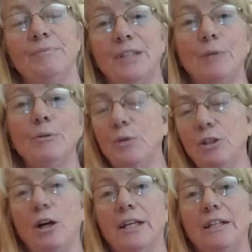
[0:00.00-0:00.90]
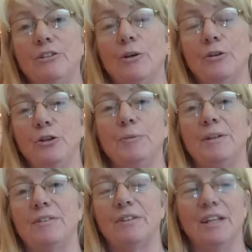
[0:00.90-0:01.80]
They will quit talking to other
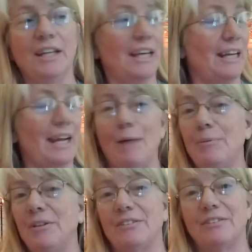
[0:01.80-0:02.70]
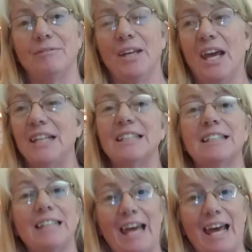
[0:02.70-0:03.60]
humans. It happens, and it's
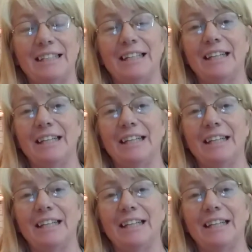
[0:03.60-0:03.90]
sad.